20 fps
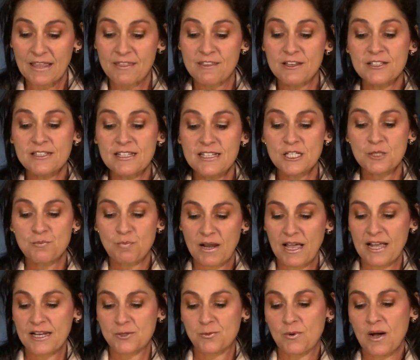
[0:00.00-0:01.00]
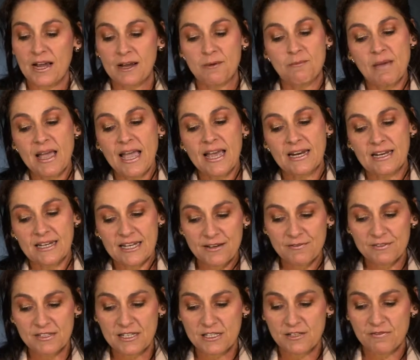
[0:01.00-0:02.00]
This explains why a man
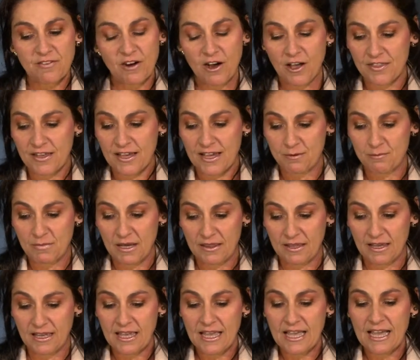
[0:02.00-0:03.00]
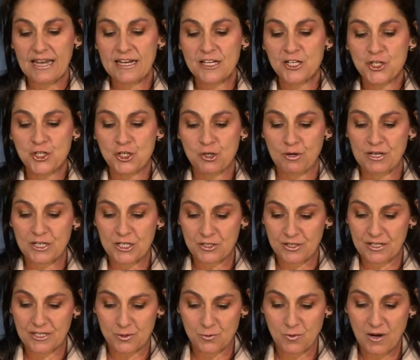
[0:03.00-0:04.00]
leaves his father and mother and is joined
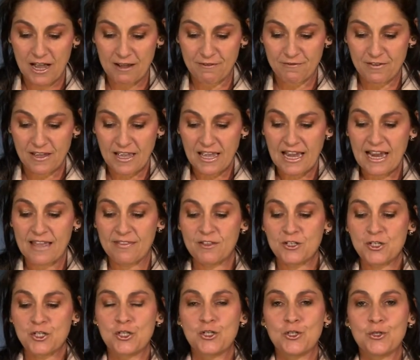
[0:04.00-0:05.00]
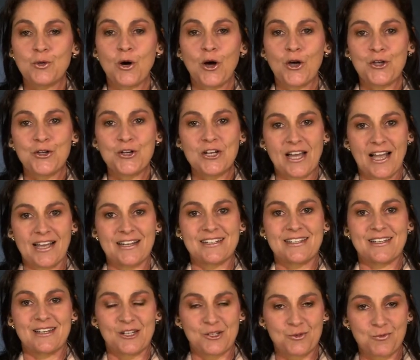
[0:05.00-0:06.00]
to his wife, and the two are
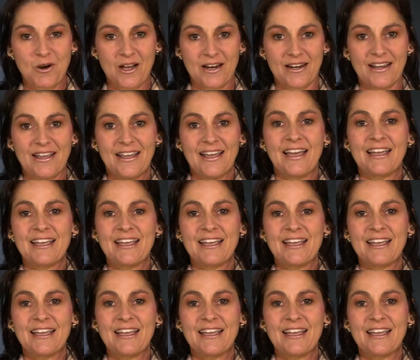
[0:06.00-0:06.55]
united as one.